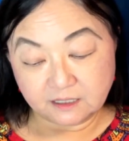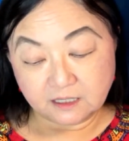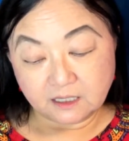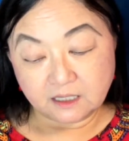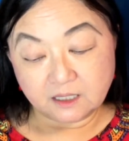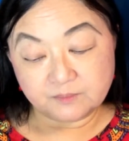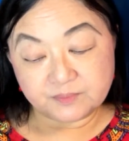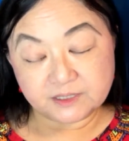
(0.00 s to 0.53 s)

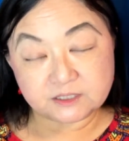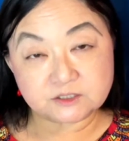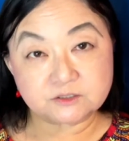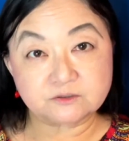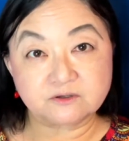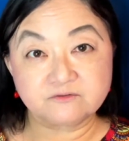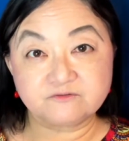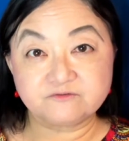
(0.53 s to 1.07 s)
a picture
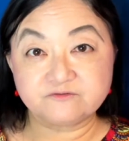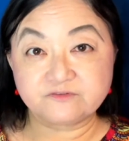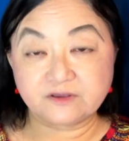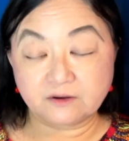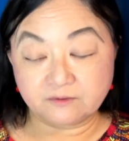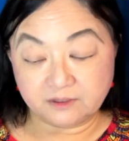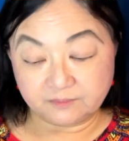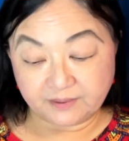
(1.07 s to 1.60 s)
of
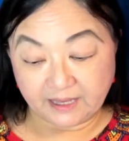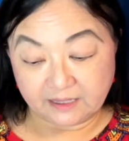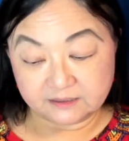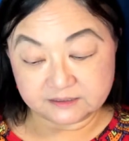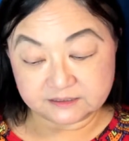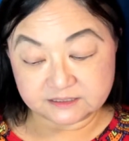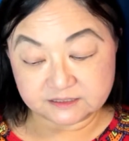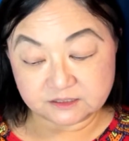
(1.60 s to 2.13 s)
fairy
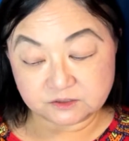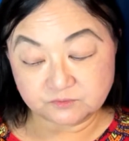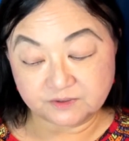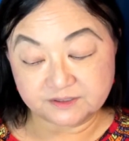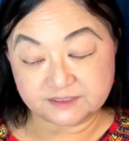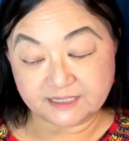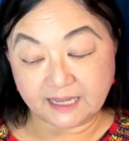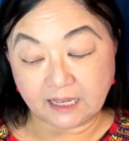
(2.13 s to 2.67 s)
palaces
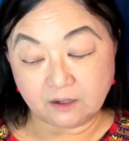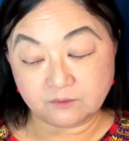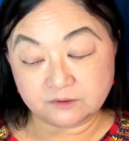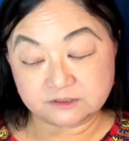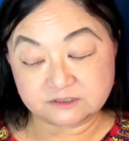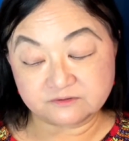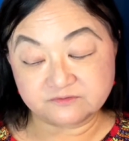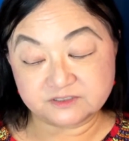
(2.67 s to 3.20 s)
with
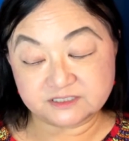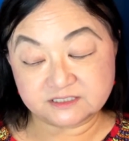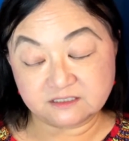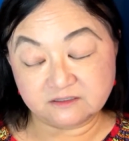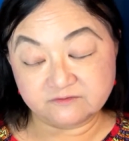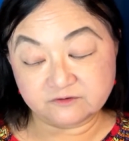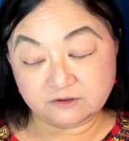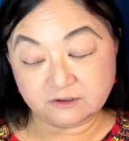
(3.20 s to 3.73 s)
towers of
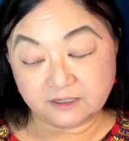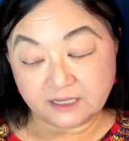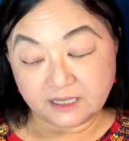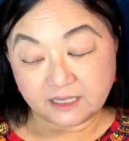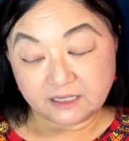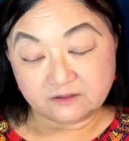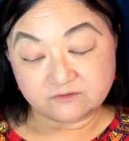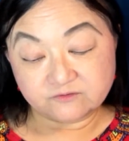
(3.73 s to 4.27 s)
silver
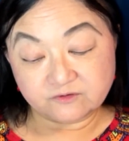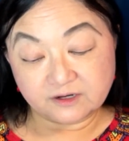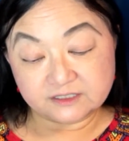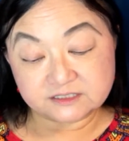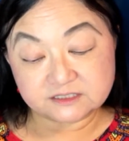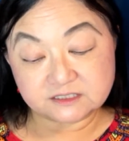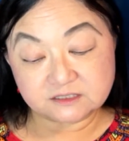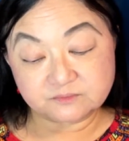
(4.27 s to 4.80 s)
and
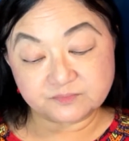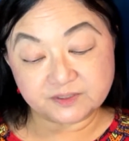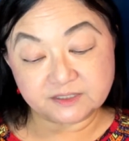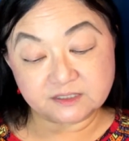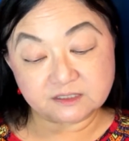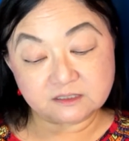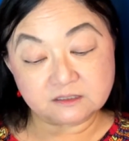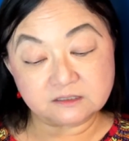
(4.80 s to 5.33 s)
frosted
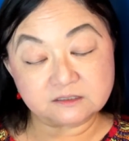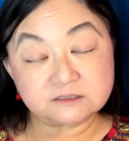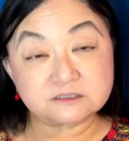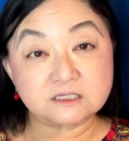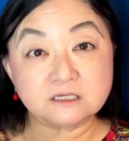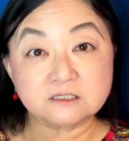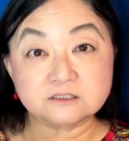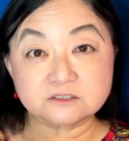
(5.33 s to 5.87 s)
pinnacles,
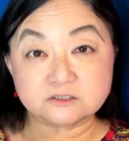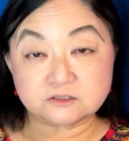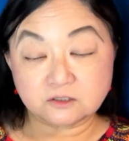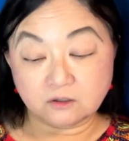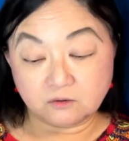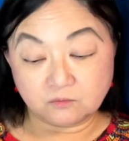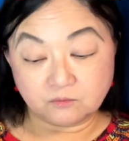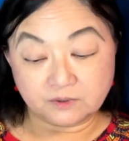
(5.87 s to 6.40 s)

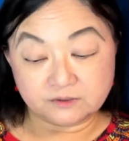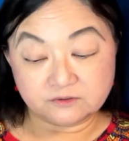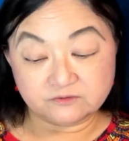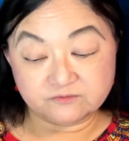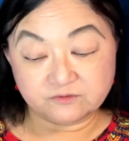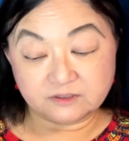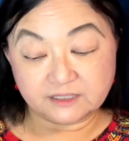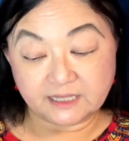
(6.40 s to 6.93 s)
so
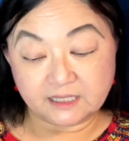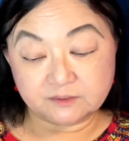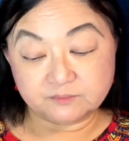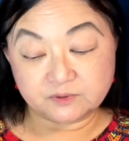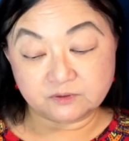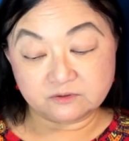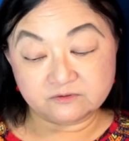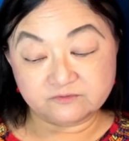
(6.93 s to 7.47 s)
wonderful and
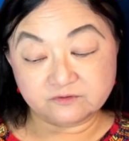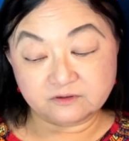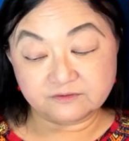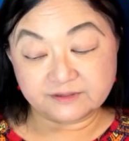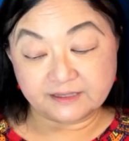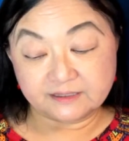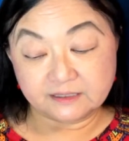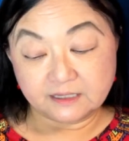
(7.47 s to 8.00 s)
beautiful
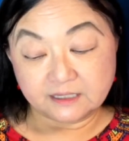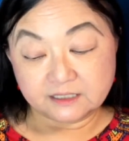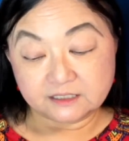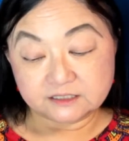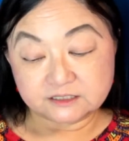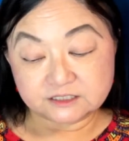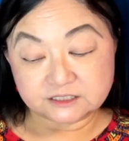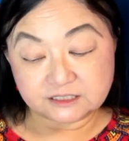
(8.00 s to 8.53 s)
that
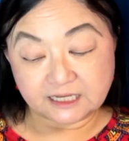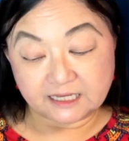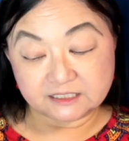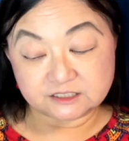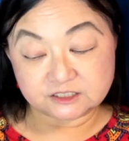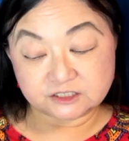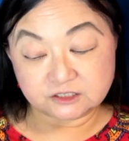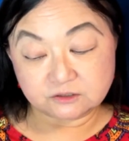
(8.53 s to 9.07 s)
as
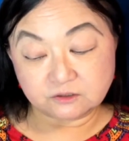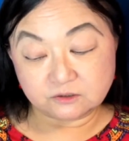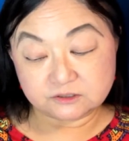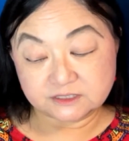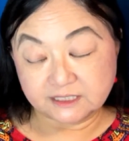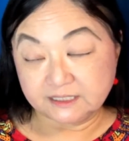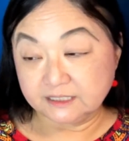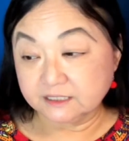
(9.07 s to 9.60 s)
she looked
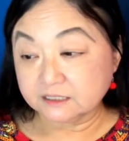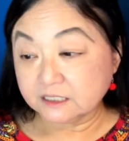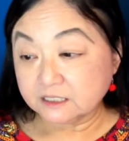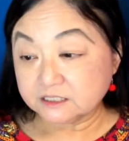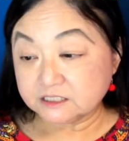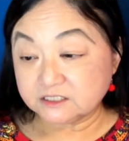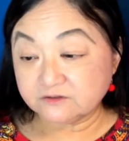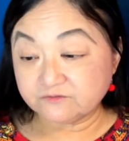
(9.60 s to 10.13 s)
at it,
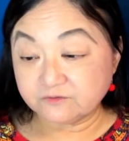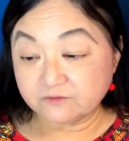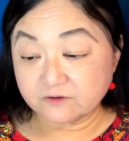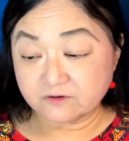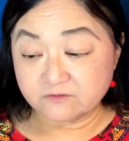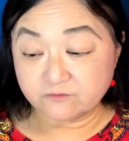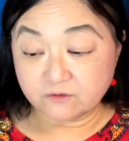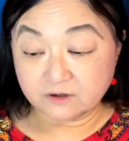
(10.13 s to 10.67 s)
she
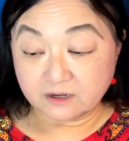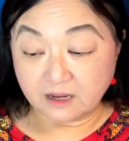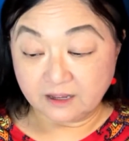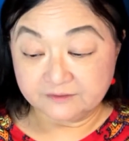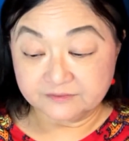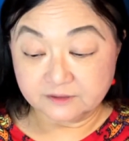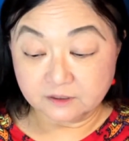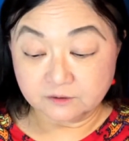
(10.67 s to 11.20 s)

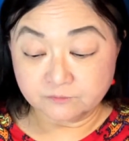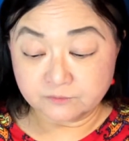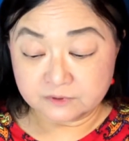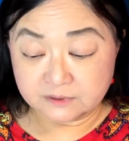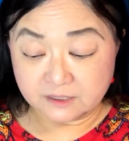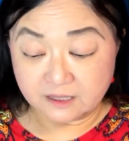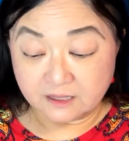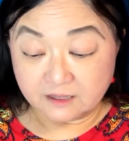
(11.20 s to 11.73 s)
forgot
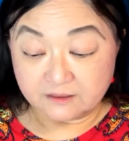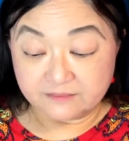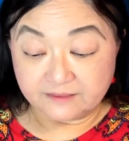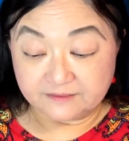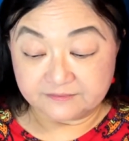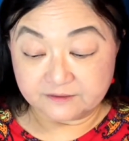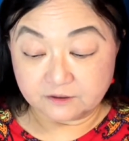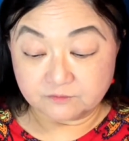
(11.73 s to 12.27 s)

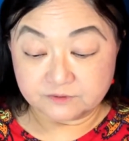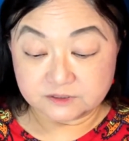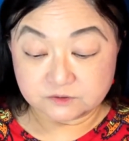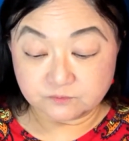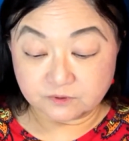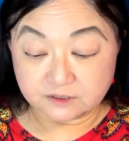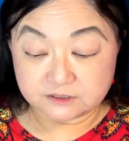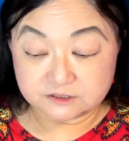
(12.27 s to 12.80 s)
that there was
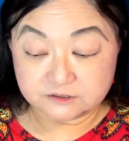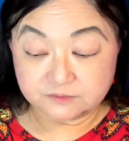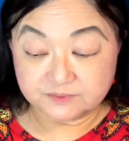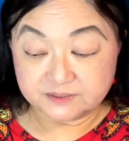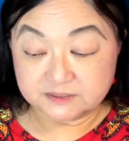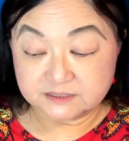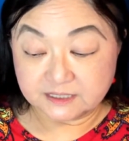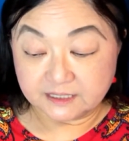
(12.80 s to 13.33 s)
work to be
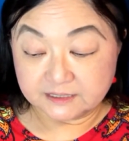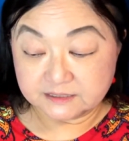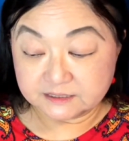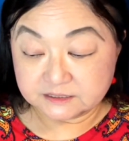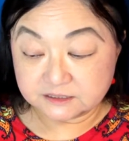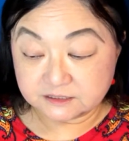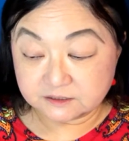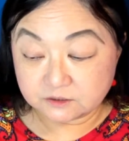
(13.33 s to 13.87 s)
done
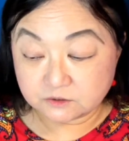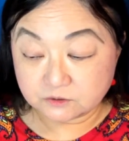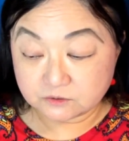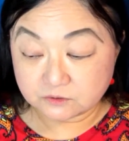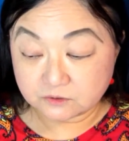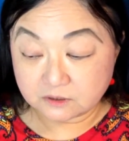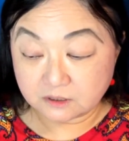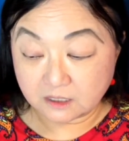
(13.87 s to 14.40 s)
until the
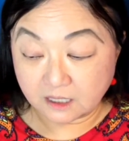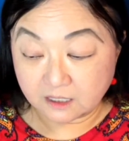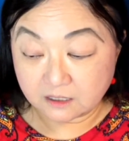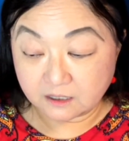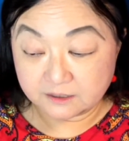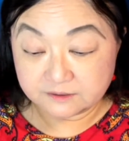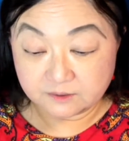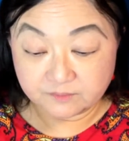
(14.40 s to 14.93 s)
cuckoo clock
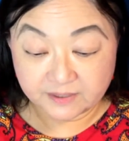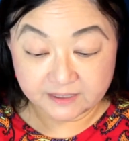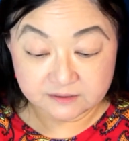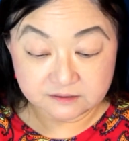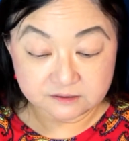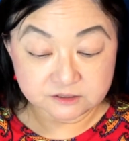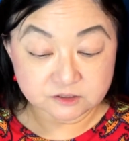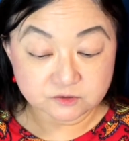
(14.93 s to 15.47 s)
on the
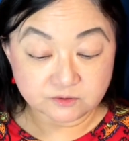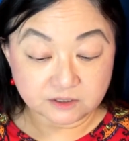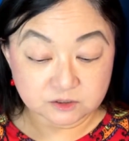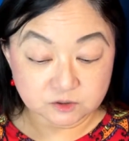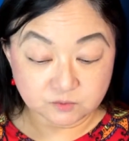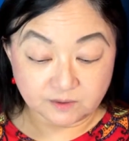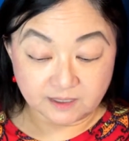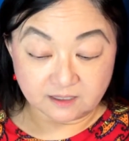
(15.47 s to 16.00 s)
mantel struck
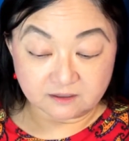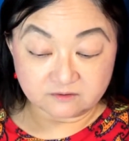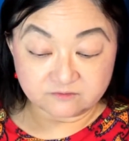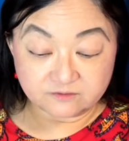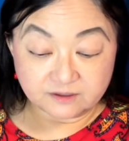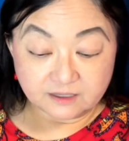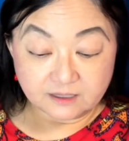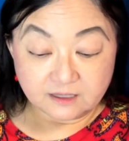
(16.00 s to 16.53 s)
12.
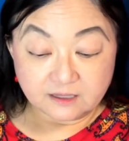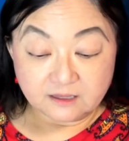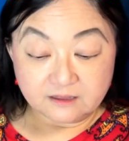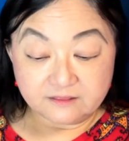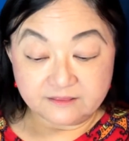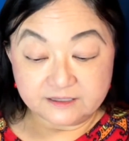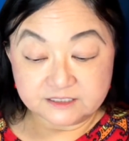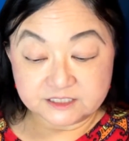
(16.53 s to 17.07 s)

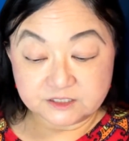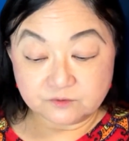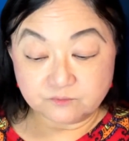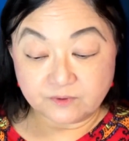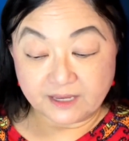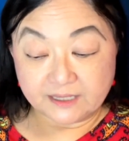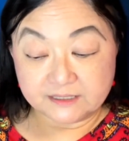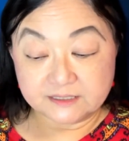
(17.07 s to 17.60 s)
Then she
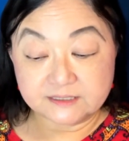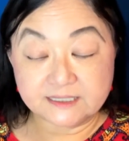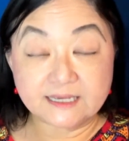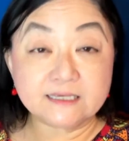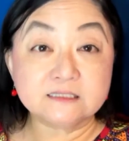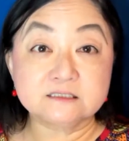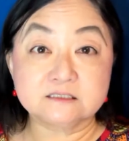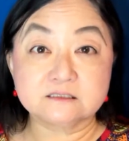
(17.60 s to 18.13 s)
ran in
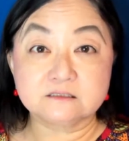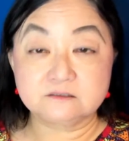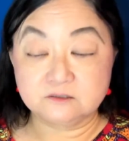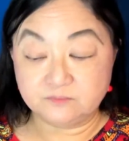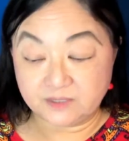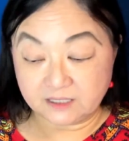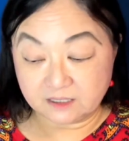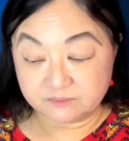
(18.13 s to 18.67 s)
haste to
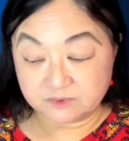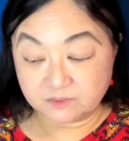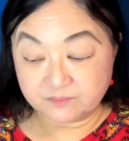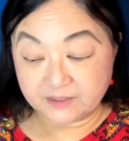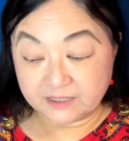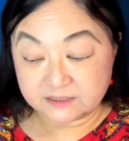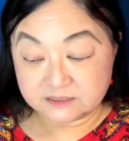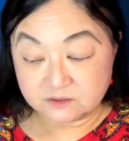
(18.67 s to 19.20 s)
make up the
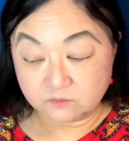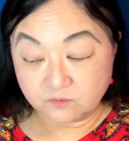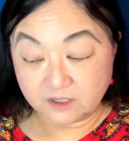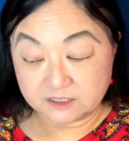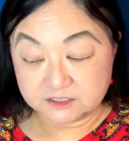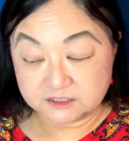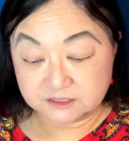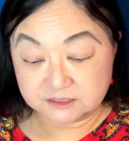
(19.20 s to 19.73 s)
beds and
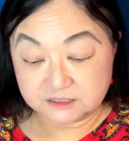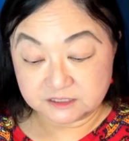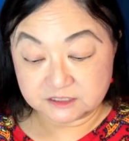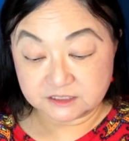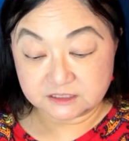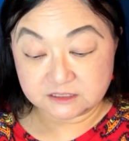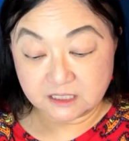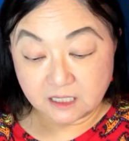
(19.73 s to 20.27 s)
wash the
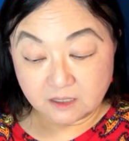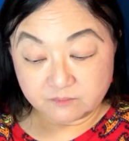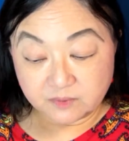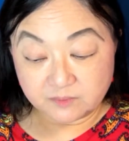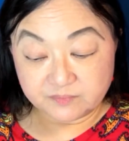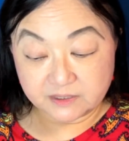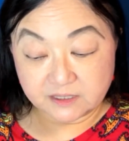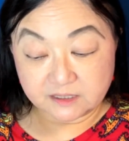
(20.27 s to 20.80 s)
dishes, but
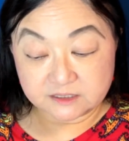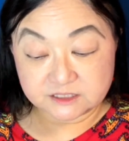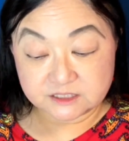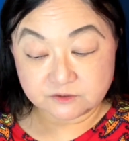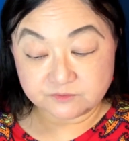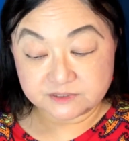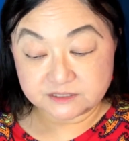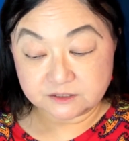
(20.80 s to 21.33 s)
because she
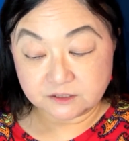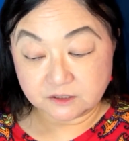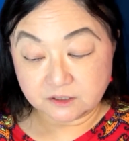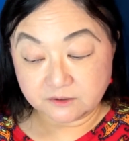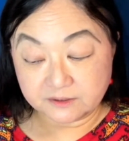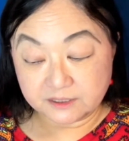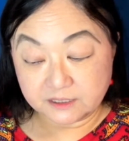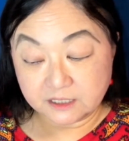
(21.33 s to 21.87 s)
was in a
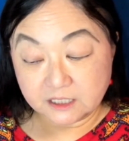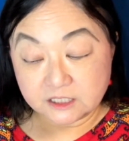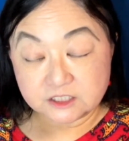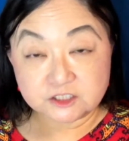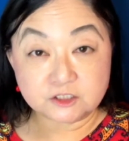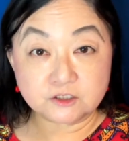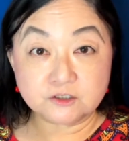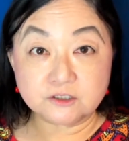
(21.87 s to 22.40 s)
hurry,
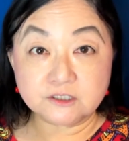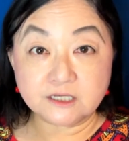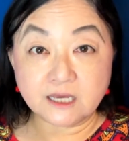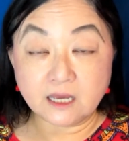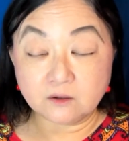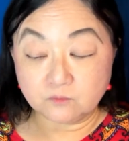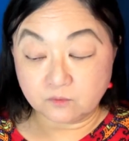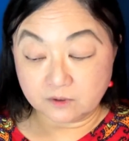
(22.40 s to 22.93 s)
she could
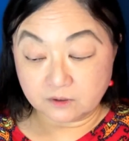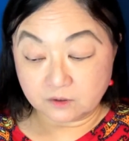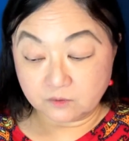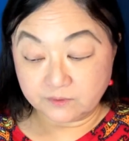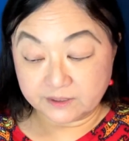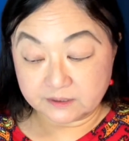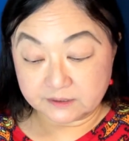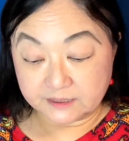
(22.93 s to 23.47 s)
not work
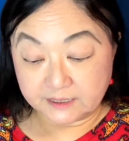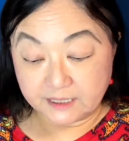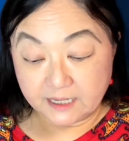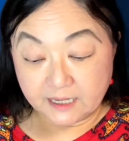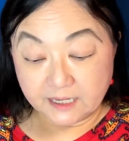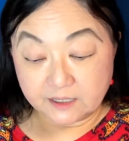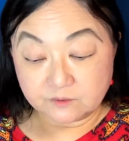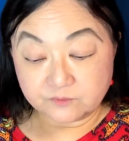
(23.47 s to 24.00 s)
quickly,
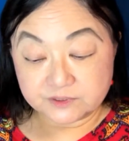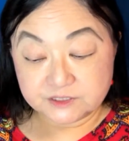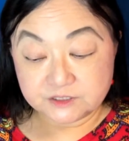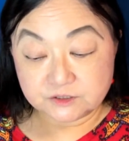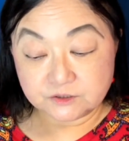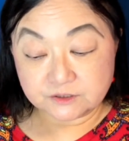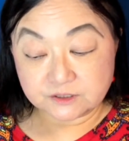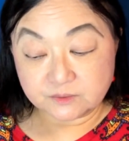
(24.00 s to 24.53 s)
and when she
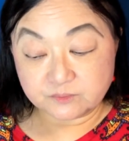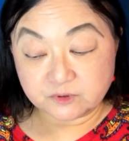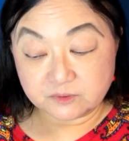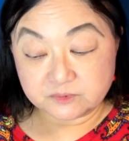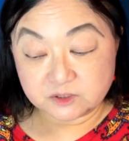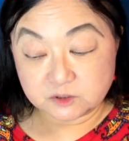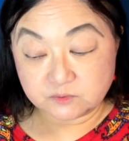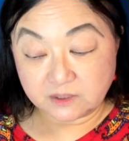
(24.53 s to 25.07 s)
took the broom
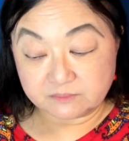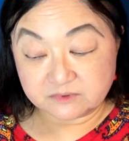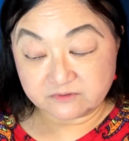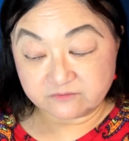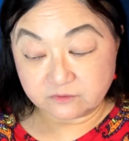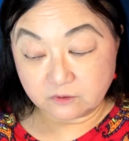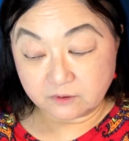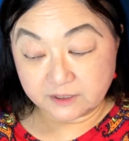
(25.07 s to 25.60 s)
to sweep the
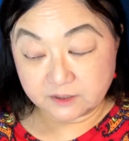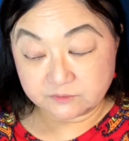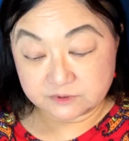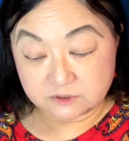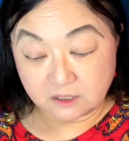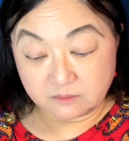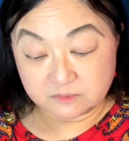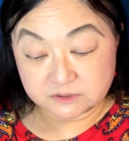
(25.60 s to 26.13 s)
floor, it was
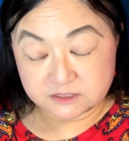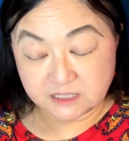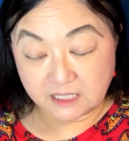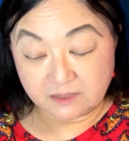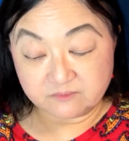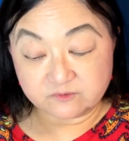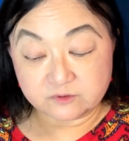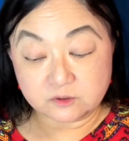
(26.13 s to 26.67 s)
almost
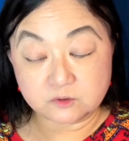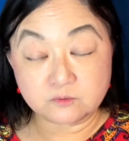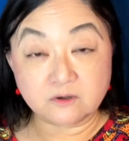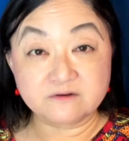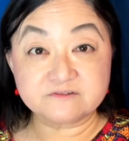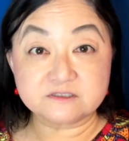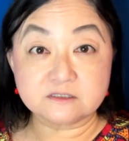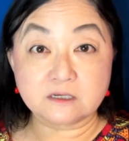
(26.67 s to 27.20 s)
time for the
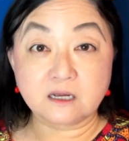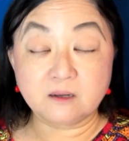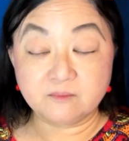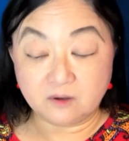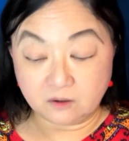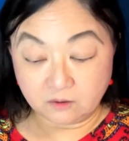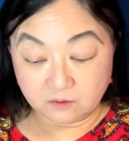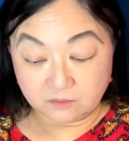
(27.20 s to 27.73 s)
dwarfs to come
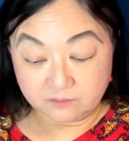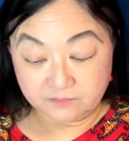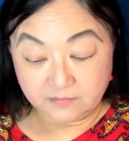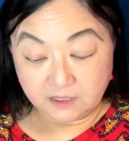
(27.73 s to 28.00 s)
home.